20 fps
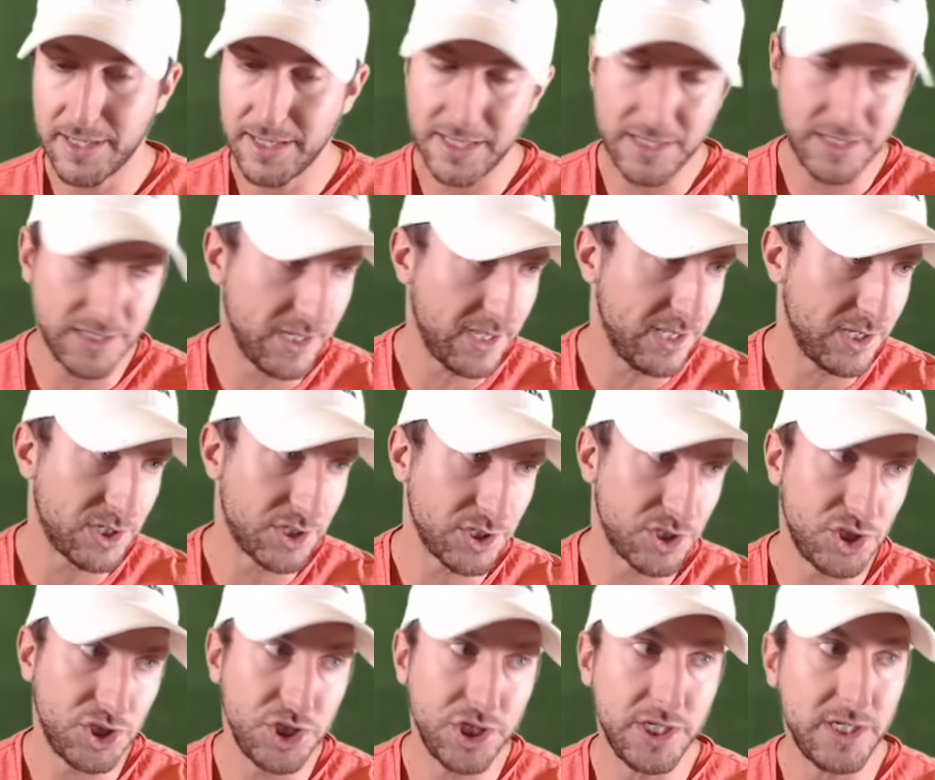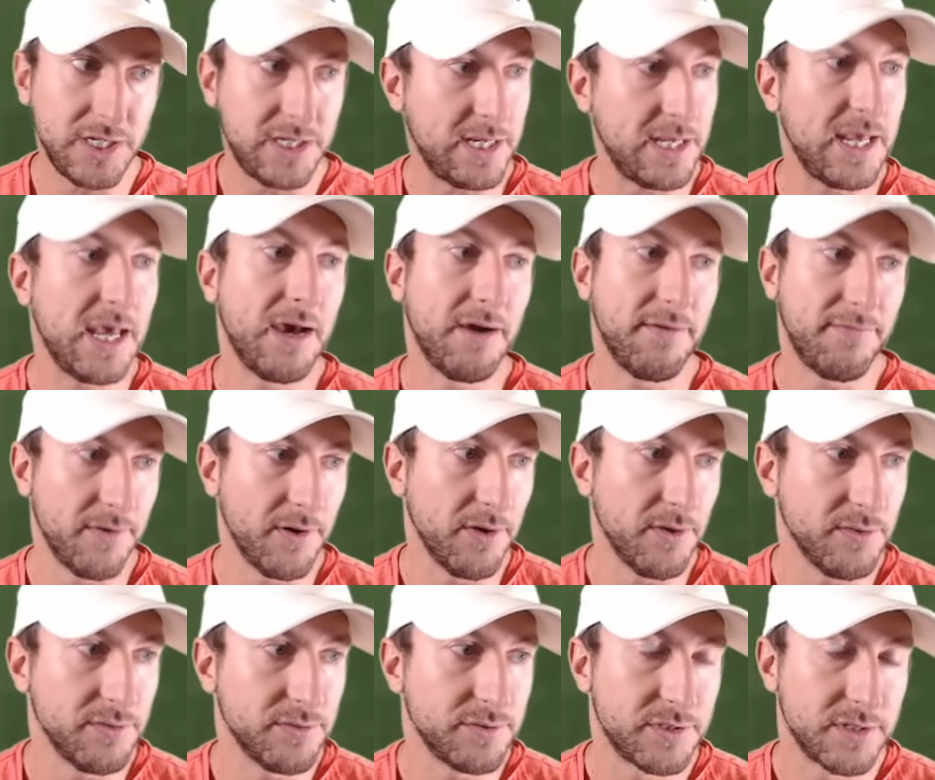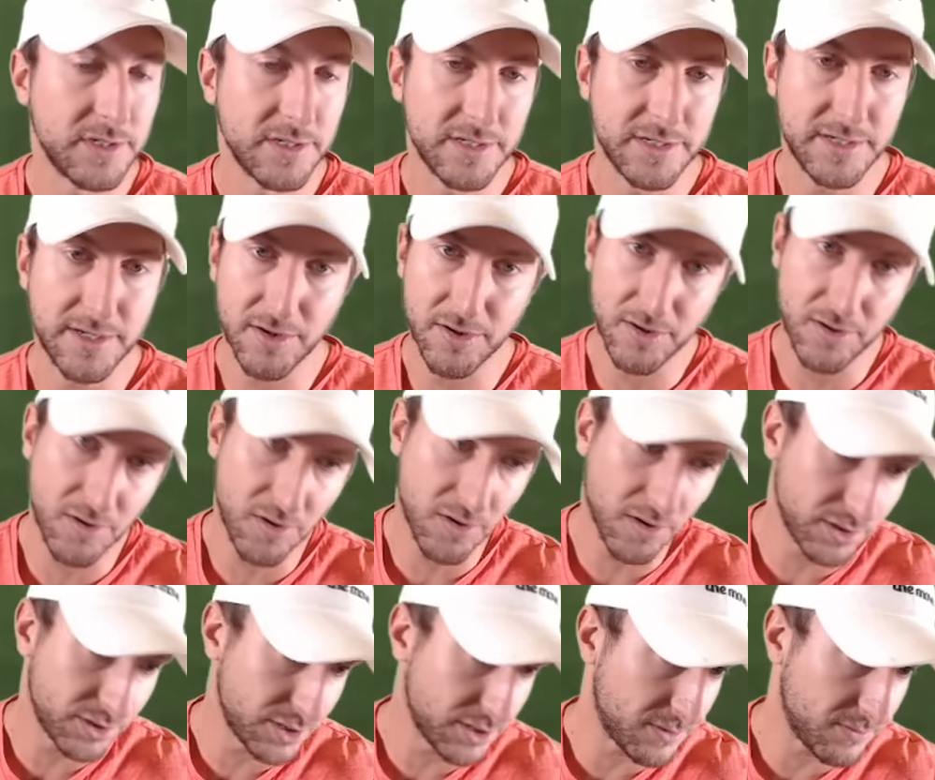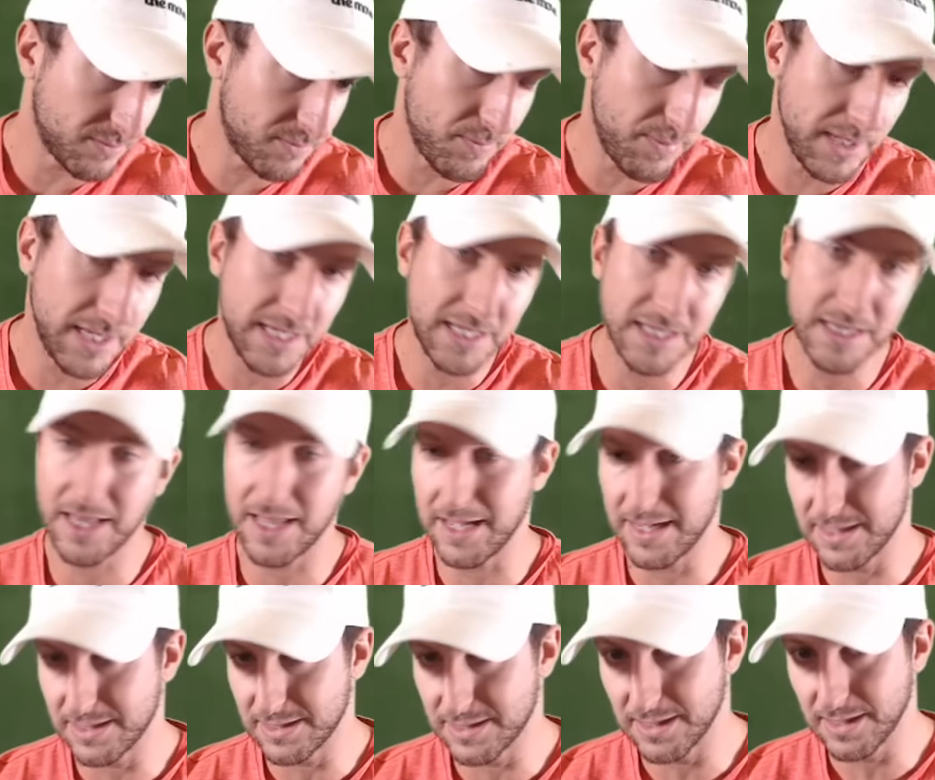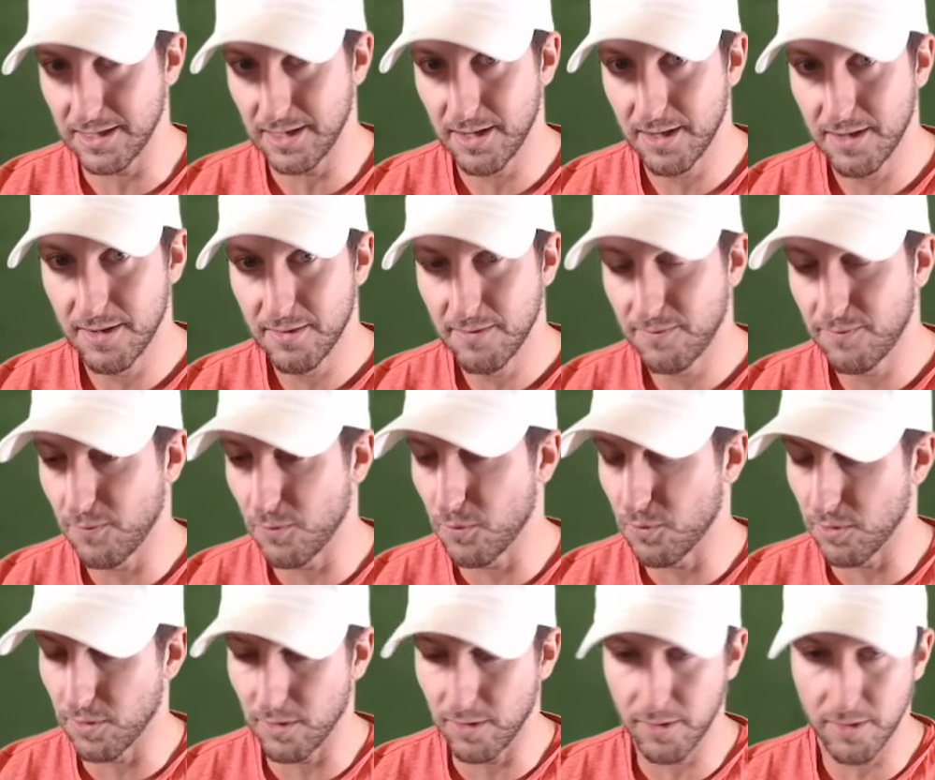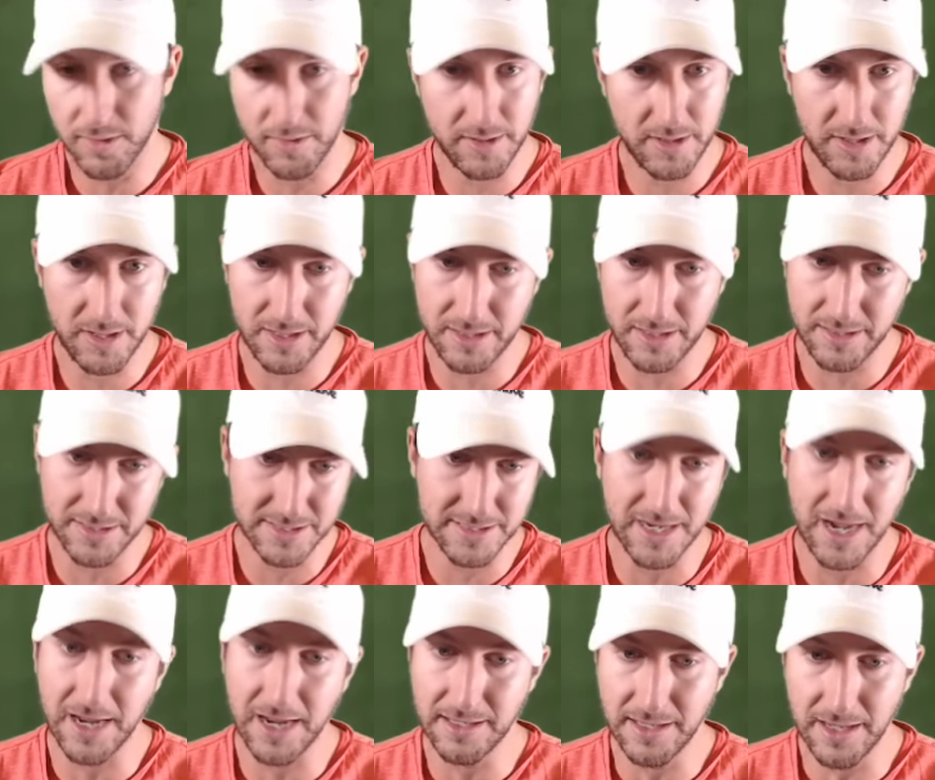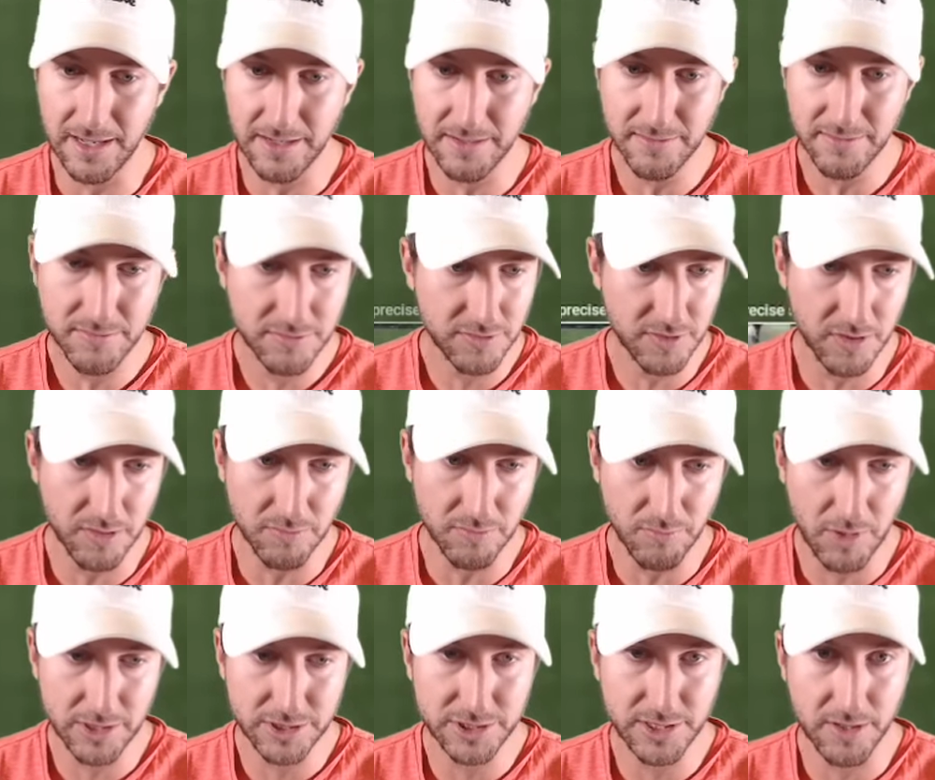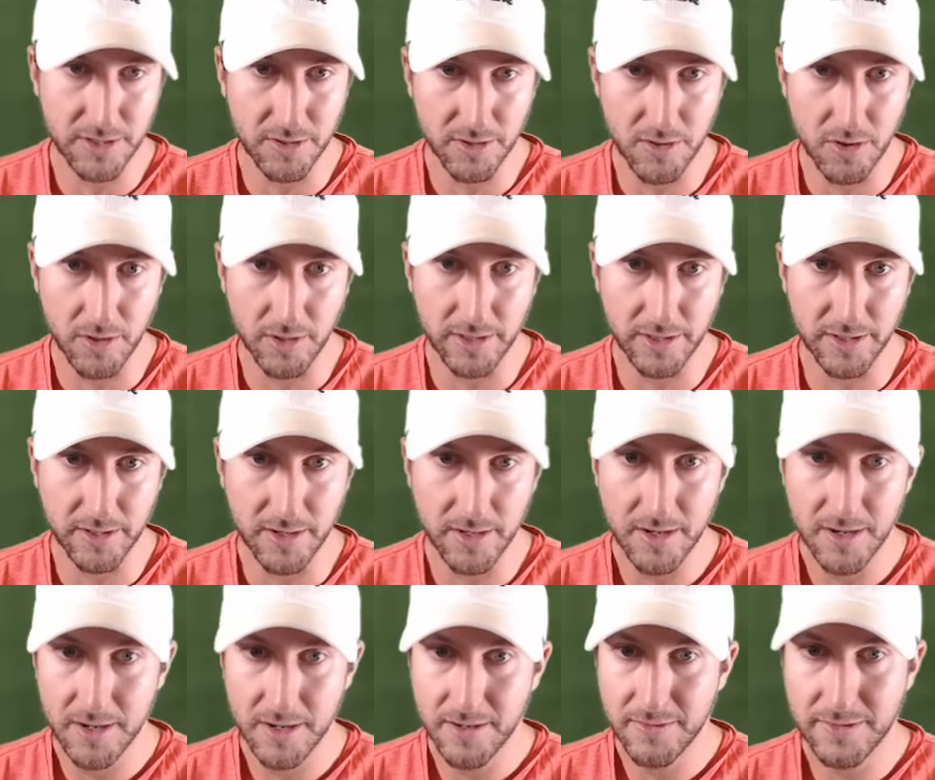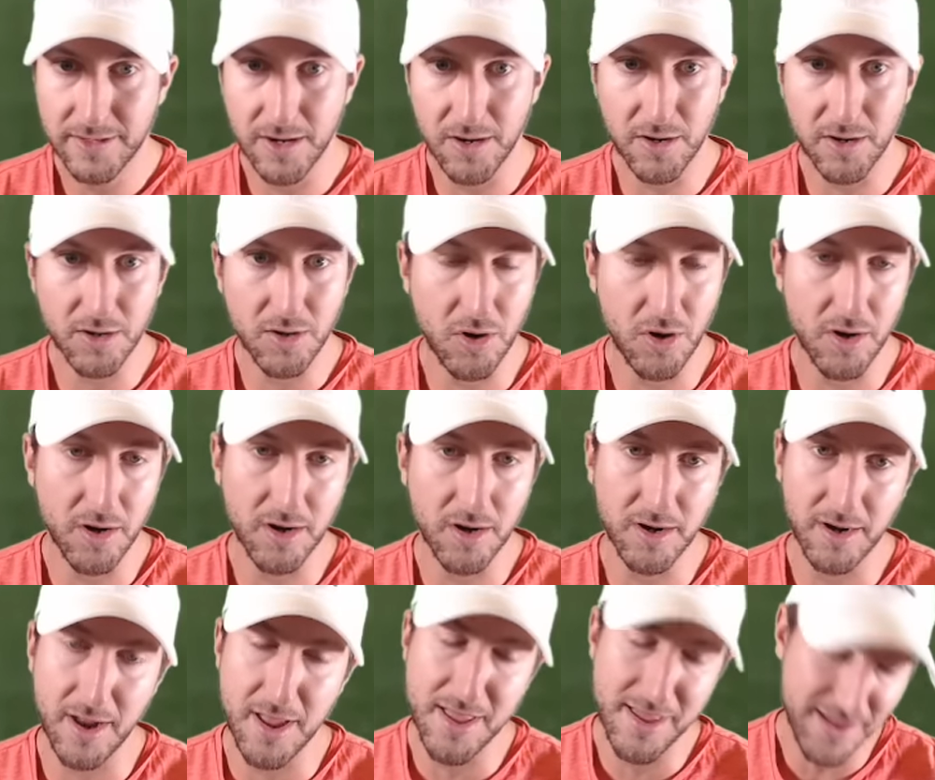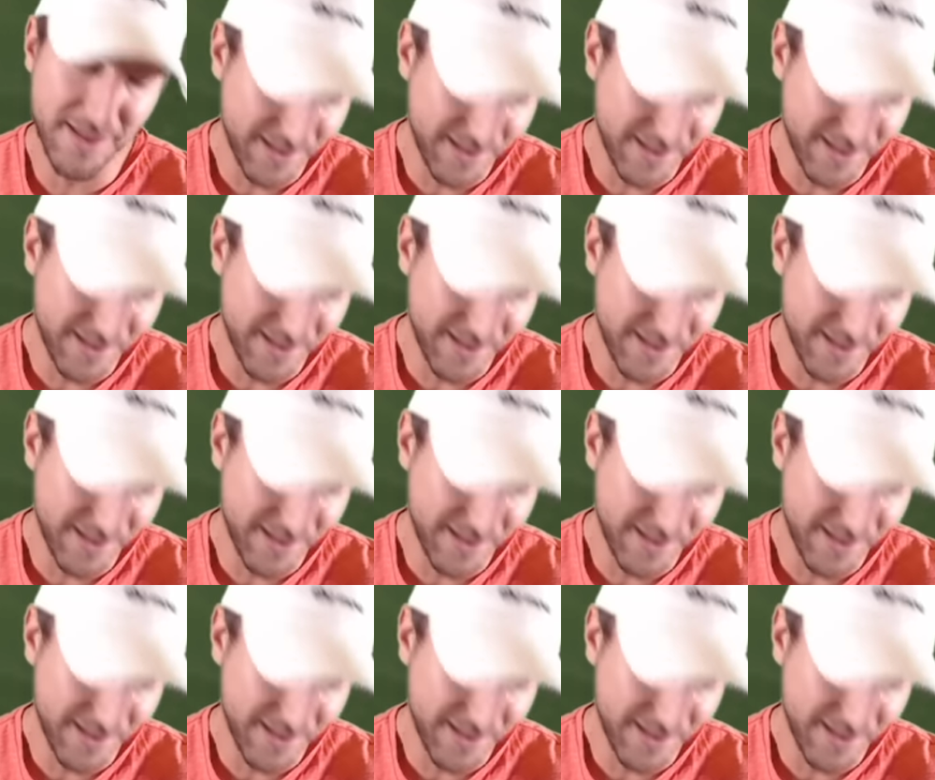He just GTFOs. Derek Carr just beelines it for the sideline. So watch Derek Carr here. Derek Carr,